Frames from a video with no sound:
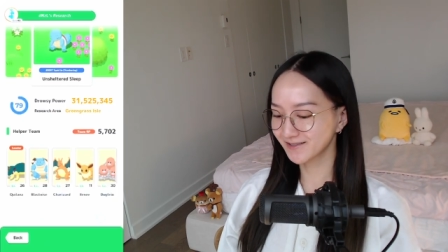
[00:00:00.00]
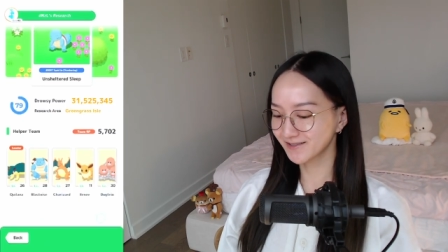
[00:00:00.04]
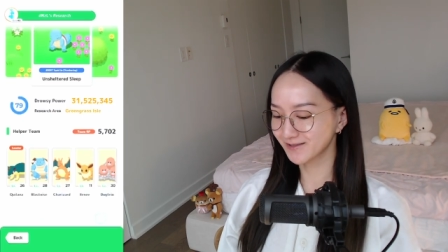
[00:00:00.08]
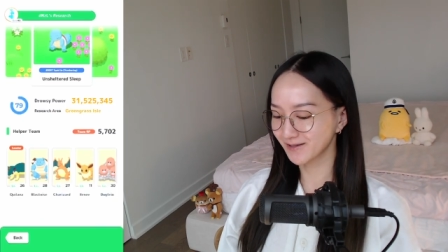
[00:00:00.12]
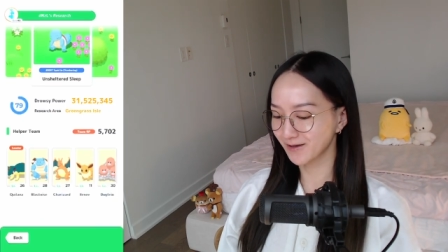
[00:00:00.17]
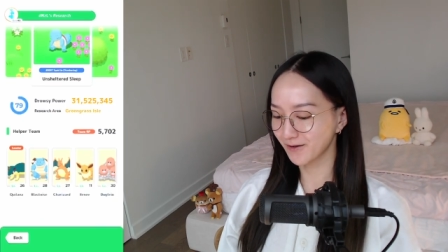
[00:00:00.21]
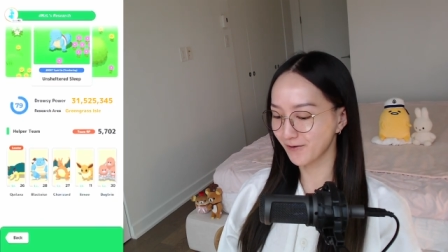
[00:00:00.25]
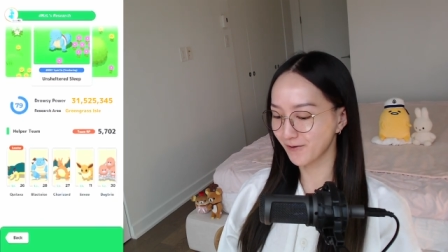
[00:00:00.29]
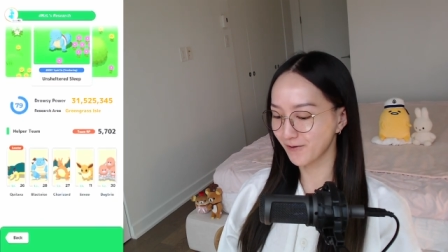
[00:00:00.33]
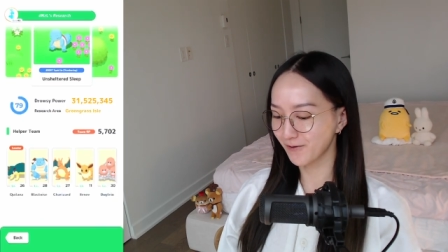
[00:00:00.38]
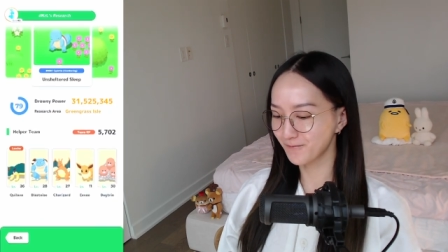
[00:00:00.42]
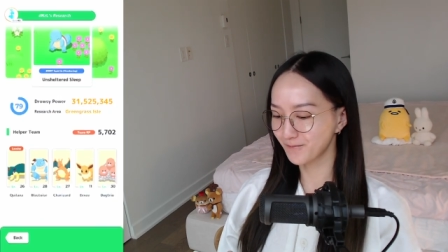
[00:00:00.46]

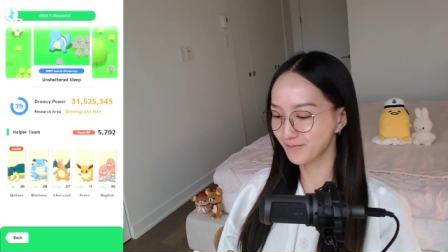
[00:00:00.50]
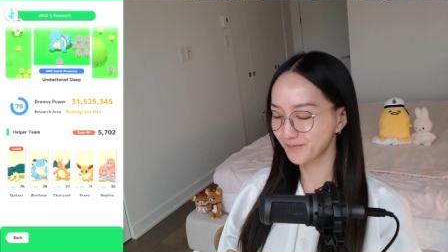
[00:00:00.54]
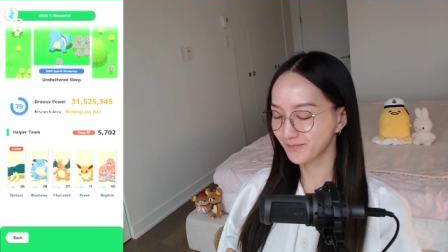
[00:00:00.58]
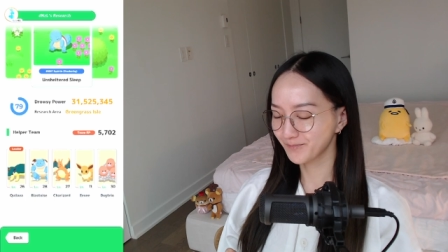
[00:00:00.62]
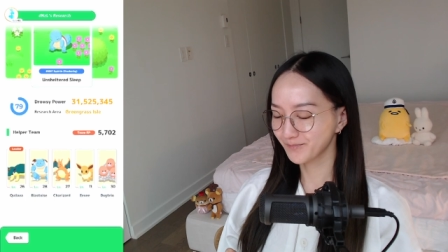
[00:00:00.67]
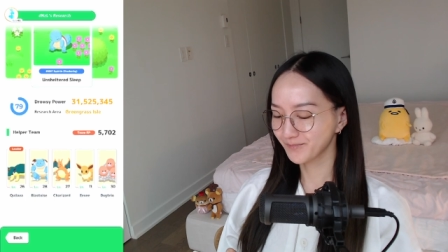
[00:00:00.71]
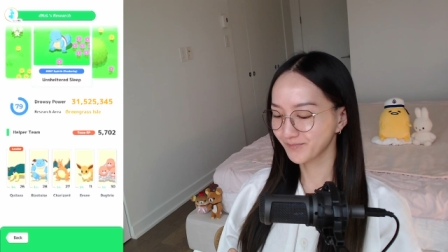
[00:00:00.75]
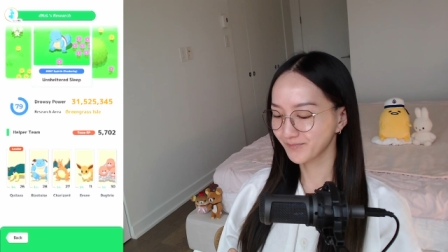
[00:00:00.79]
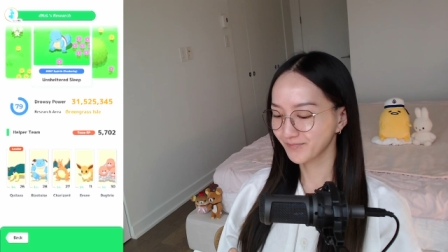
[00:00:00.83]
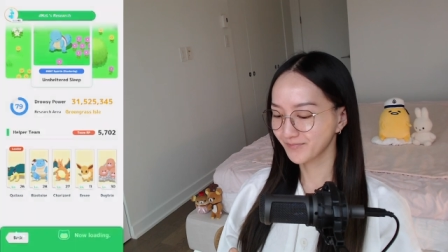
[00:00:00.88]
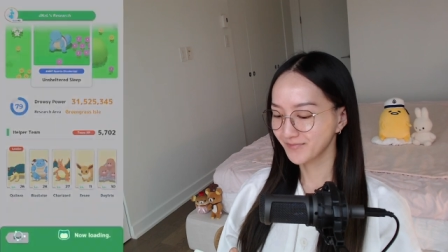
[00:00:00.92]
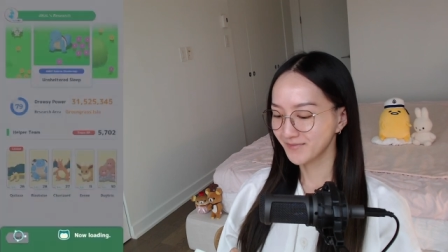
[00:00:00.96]
So
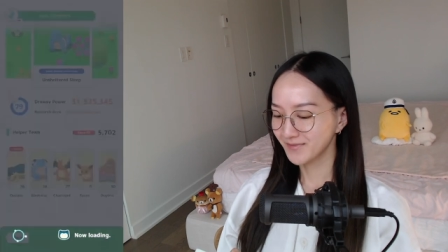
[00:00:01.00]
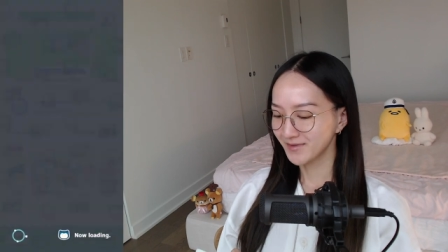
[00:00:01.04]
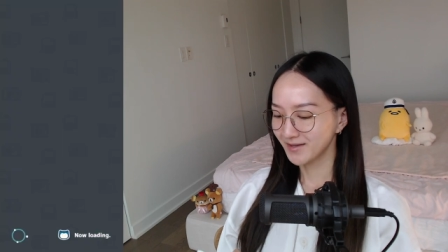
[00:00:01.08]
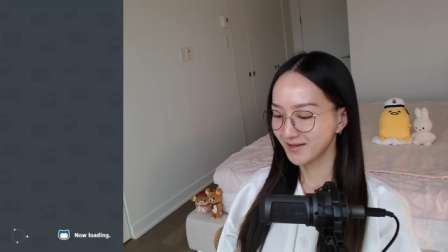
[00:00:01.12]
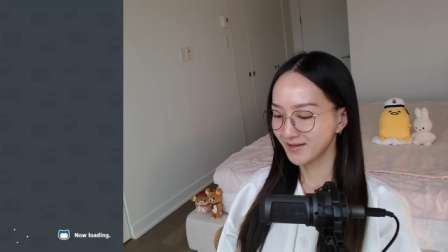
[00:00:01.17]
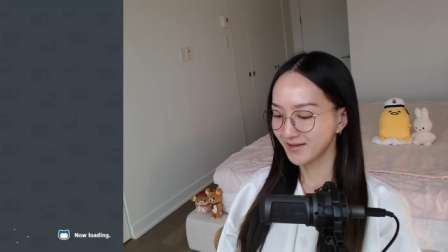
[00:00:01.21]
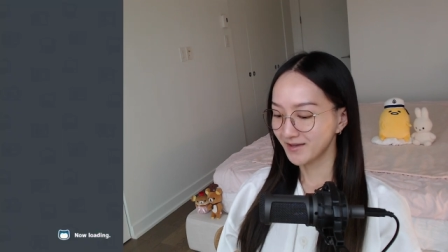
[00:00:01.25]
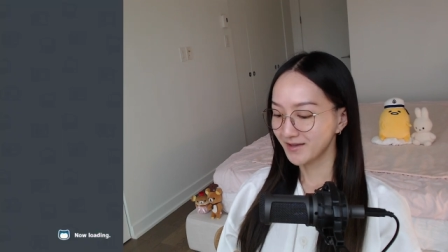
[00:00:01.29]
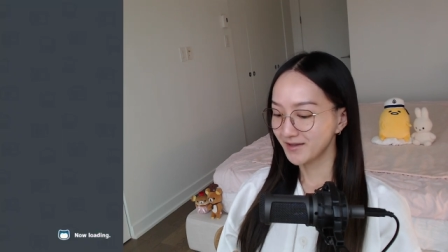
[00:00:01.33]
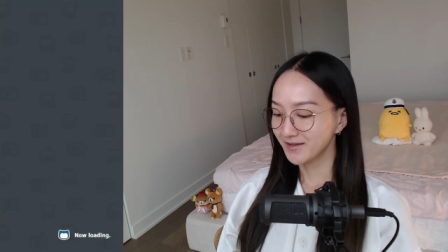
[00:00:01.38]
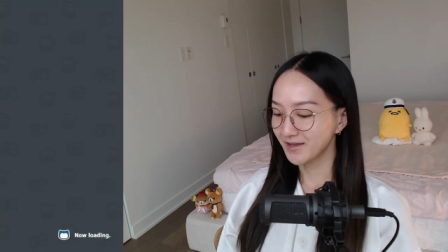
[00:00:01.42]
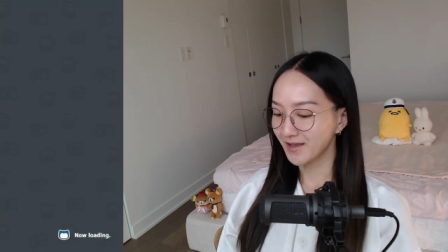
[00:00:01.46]

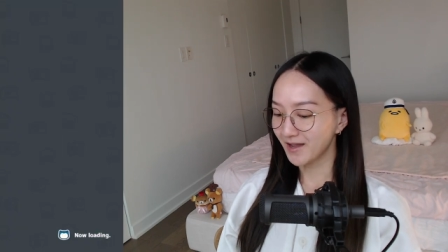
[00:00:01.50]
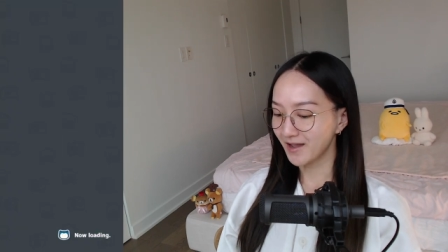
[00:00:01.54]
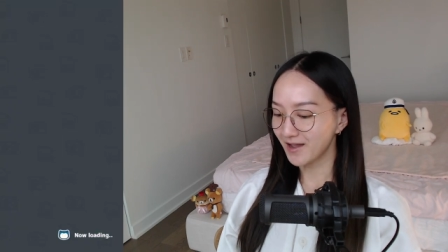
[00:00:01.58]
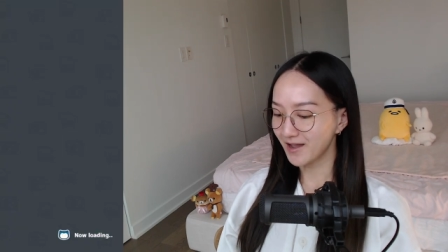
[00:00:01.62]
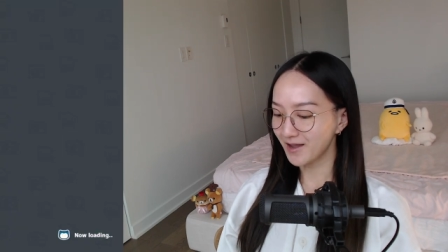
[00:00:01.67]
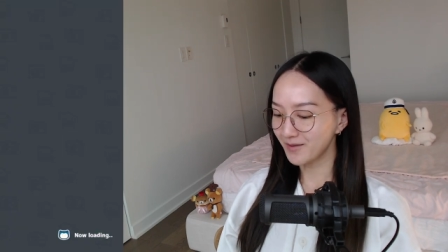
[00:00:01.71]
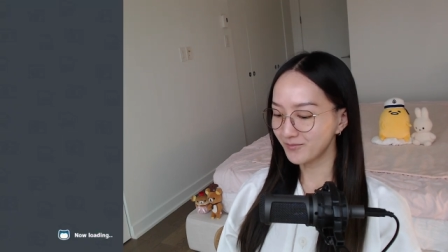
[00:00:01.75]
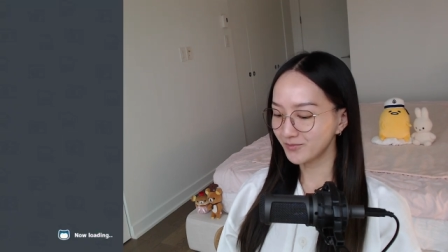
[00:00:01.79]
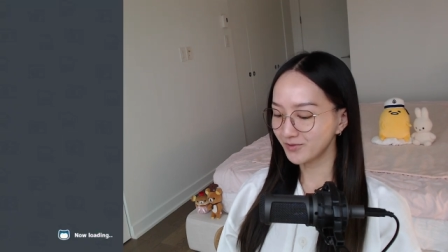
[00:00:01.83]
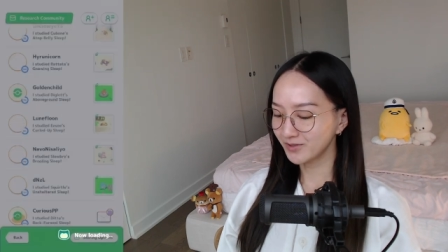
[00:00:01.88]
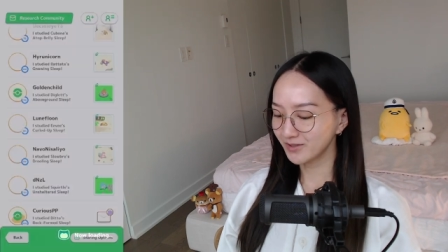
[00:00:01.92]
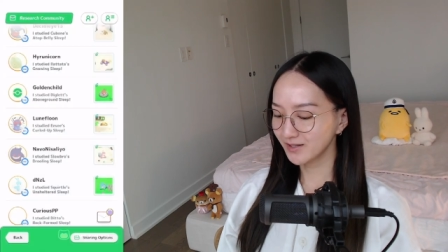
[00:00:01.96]
yeah,
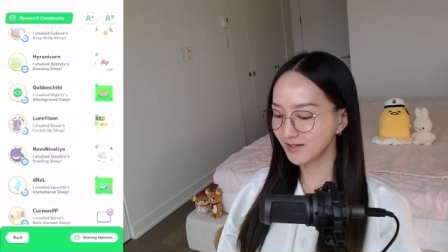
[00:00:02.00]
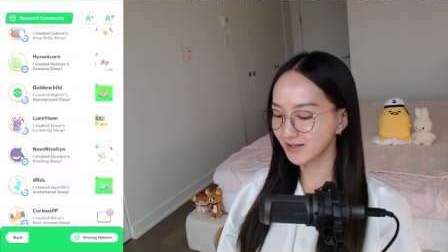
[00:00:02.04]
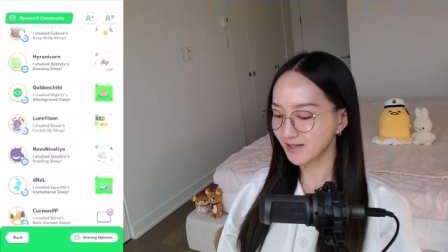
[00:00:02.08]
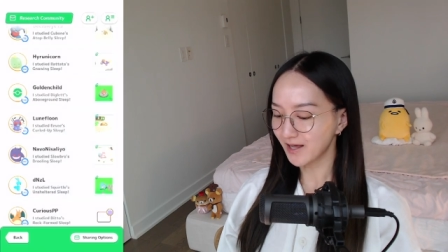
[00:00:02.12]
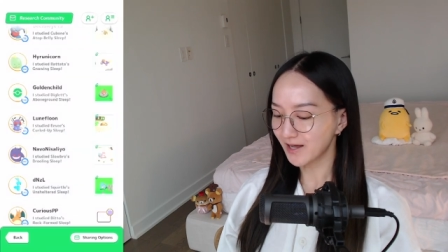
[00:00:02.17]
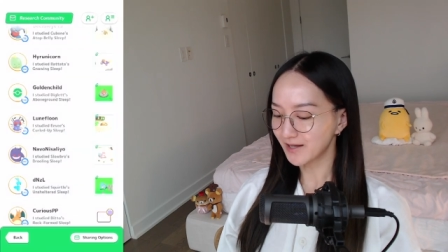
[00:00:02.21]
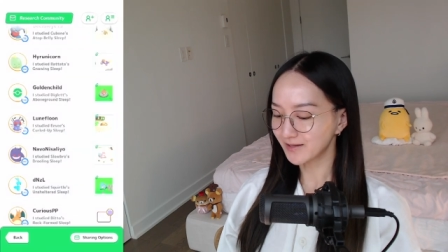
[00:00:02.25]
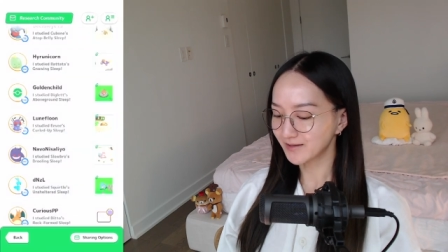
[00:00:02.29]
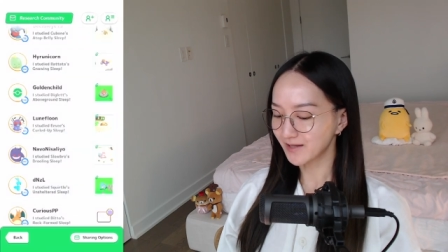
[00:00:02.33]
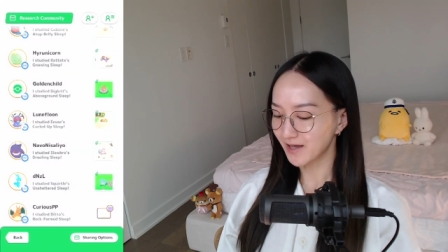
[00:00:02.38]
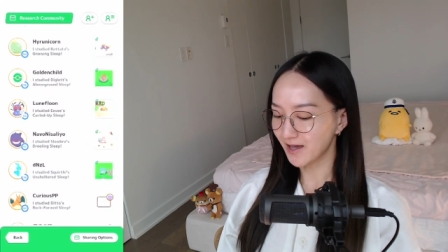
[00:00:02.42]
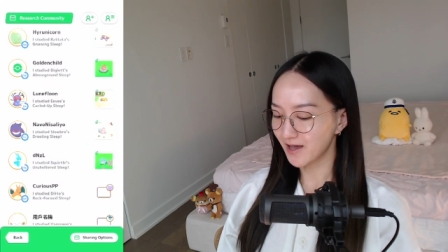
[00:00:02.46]
I'm really
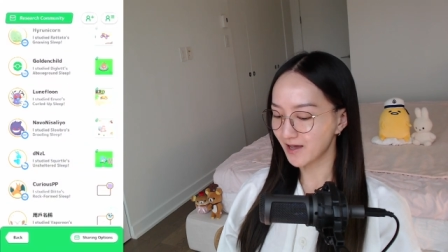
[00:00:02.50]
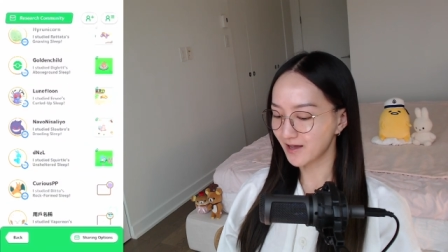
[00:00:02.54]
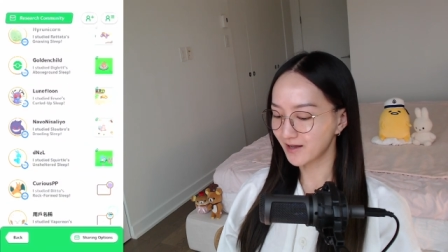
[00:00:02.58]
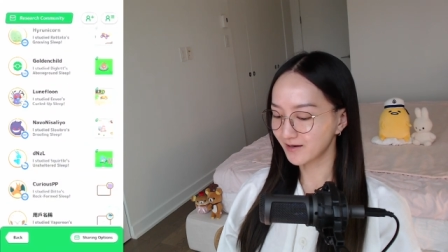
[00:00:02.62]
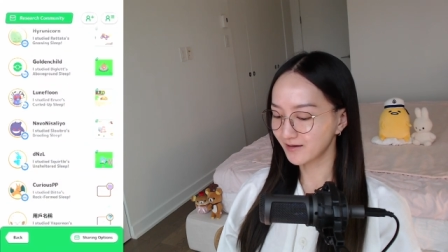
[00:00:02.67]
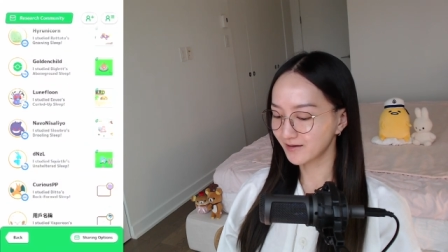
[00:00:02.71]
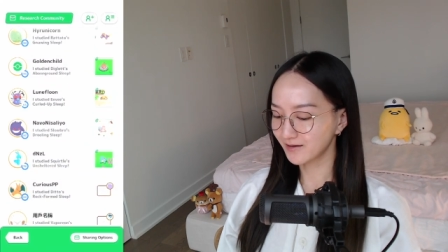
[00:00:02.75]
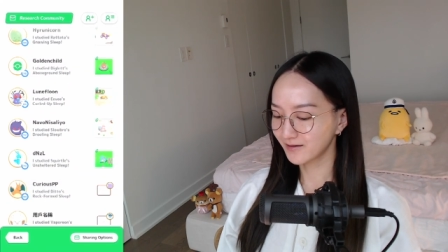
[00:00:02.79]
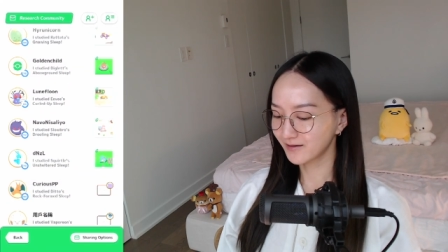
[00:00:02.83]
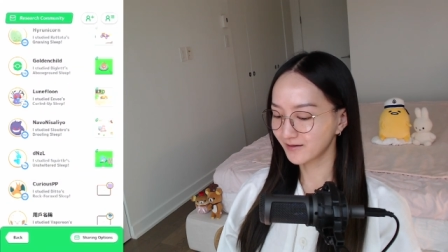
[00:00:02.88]
glad that